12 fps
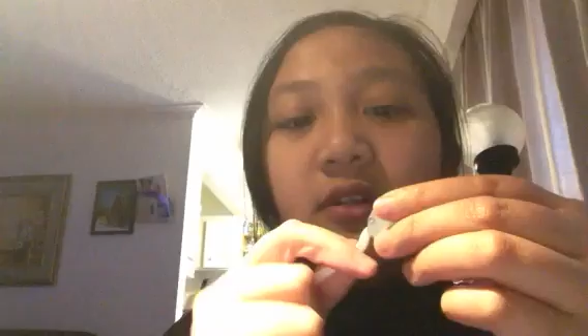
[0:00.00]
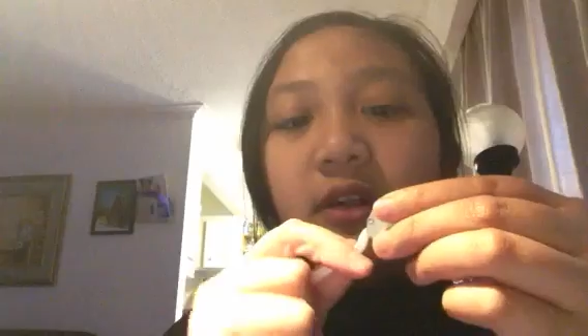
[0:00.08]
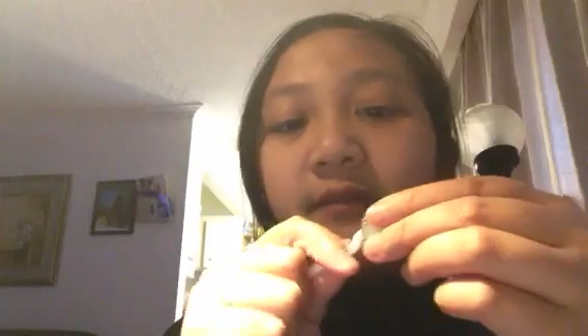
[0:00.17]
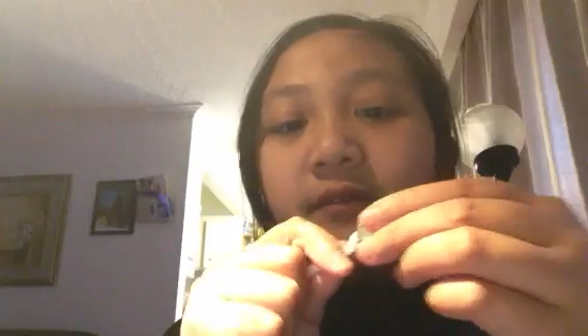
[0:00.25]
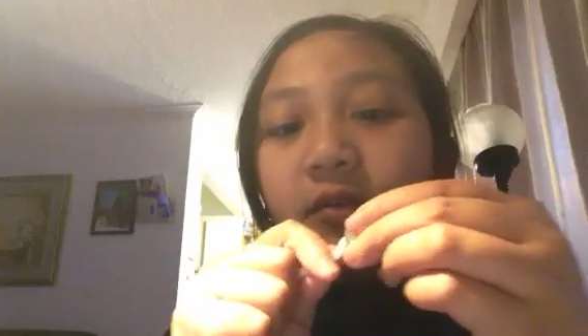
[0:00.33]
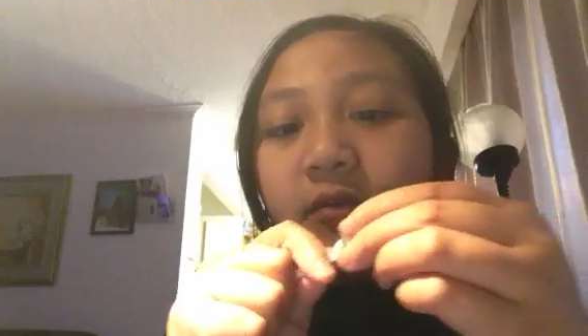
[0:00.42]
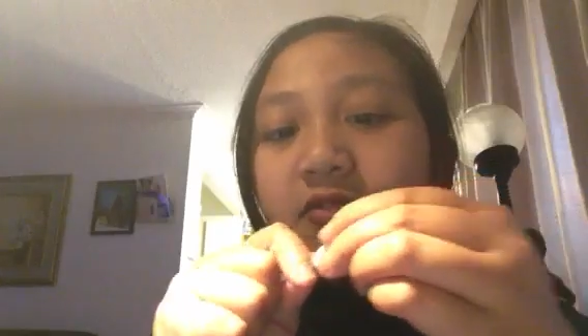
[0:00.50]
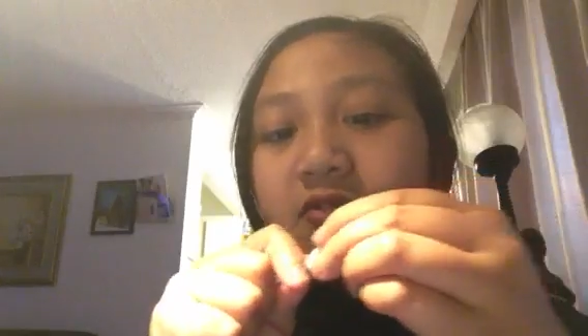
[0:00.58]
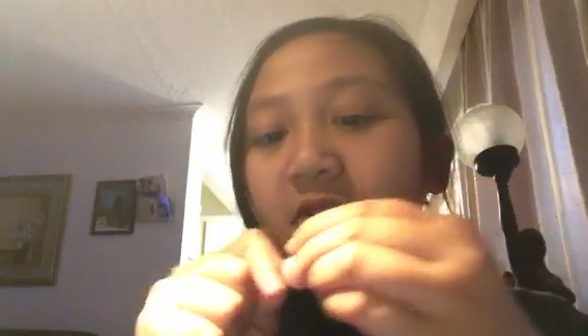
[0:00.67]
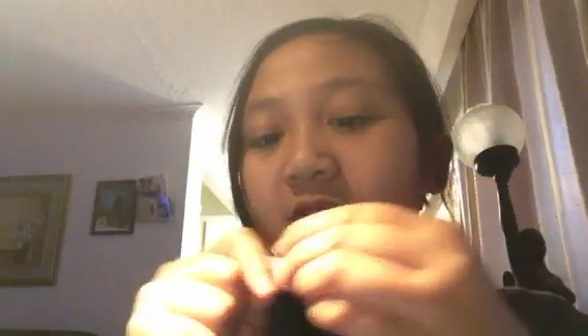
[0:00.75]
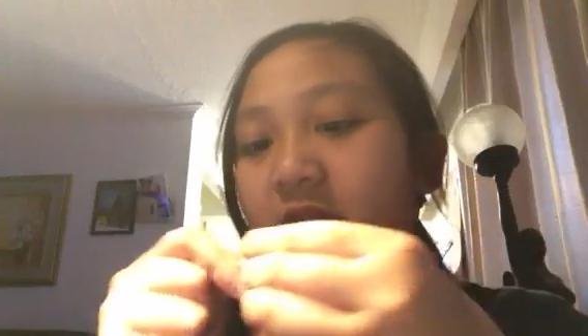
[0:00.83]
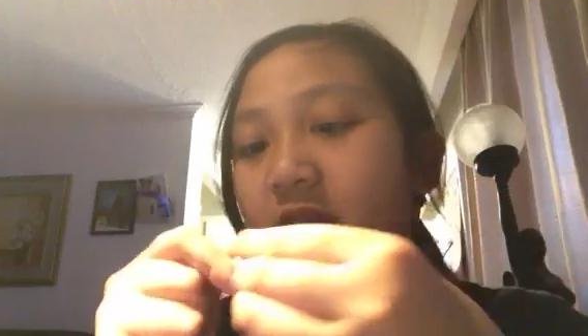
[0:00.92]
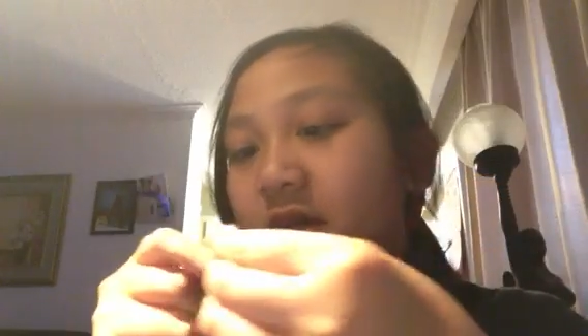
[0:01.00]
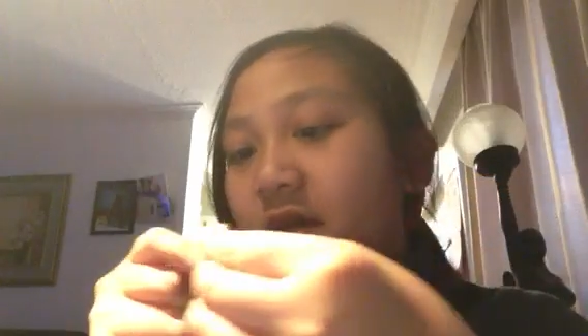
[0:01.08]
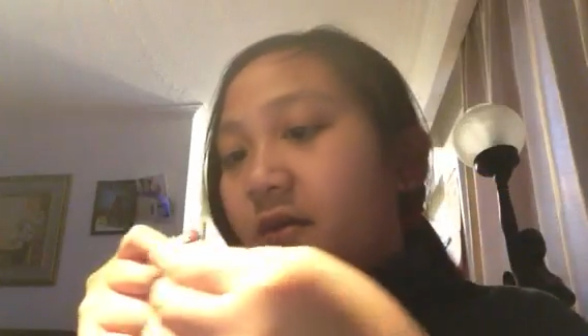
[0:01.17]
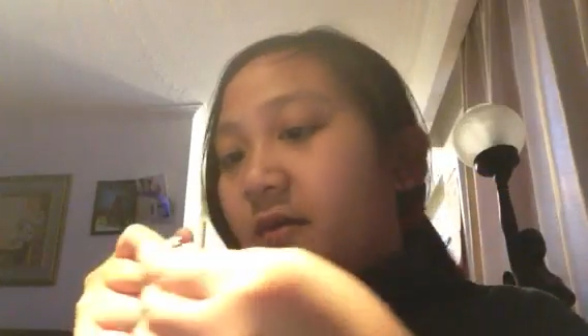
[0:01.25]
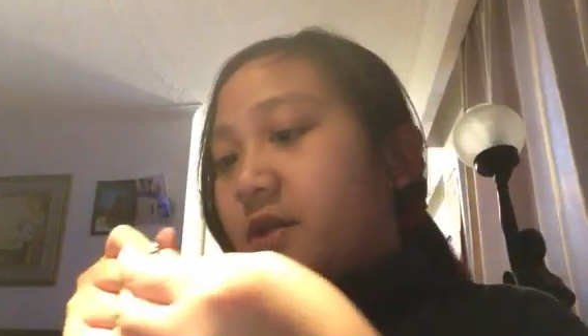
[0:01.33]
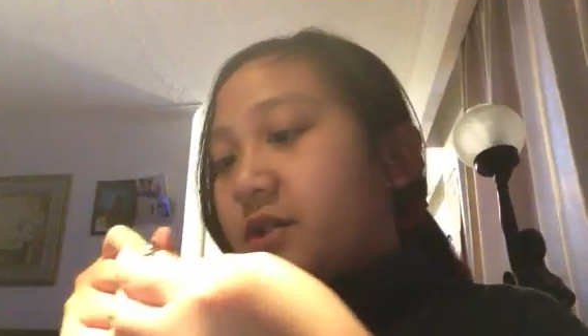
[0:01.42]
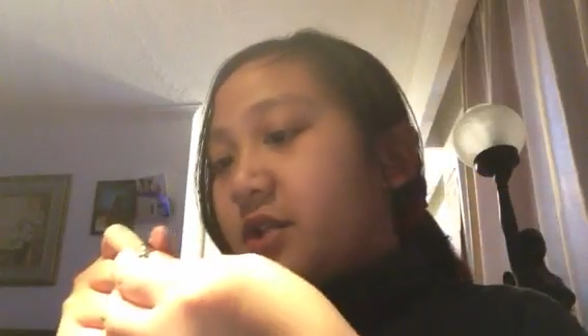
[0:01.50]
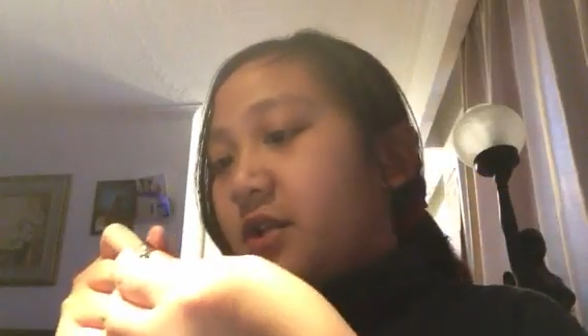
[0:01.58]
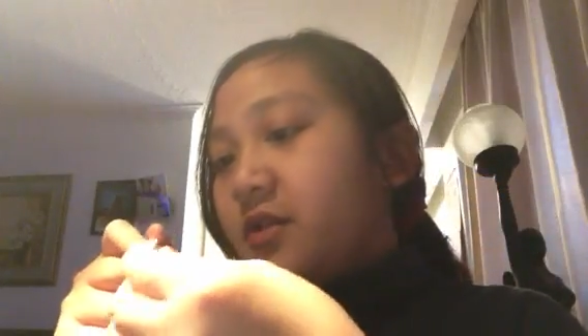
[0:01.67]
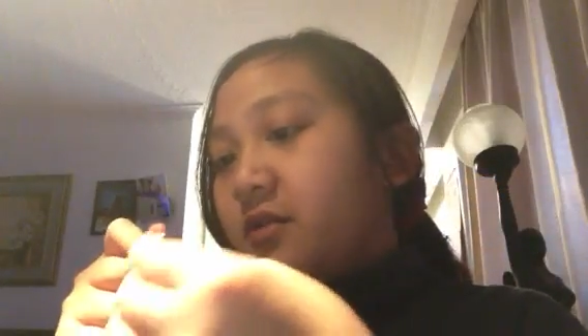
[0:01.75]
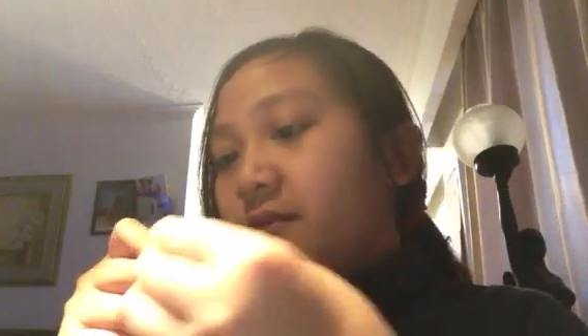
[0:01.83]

After I watch another